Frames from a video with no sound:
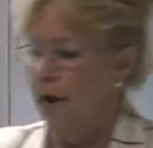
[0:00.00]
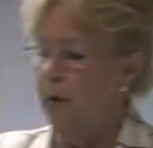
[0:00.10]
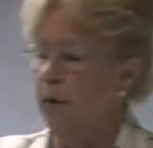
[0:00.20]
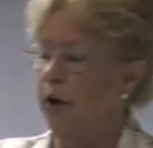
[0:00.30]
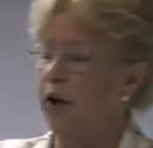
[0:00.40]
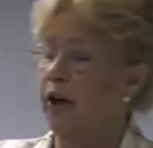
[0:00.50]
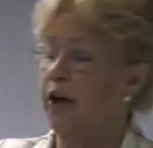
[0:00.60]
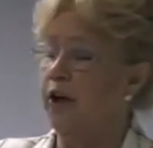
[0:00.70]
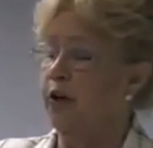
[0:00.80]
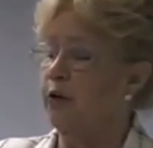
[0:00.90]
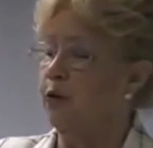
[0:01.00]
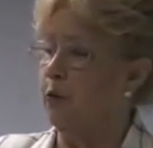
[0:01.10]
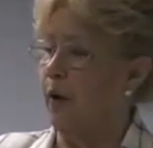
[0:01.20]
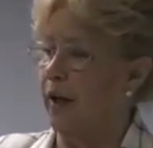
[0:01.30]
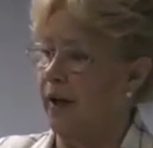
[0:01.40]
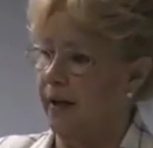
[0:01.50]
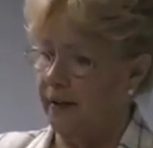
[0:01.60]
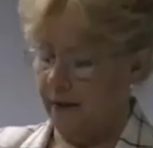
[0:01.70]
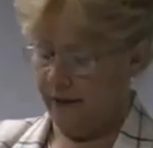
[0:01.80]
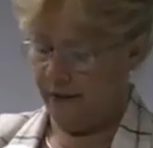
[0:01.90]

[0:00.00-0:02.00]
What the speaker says: we were going to use red.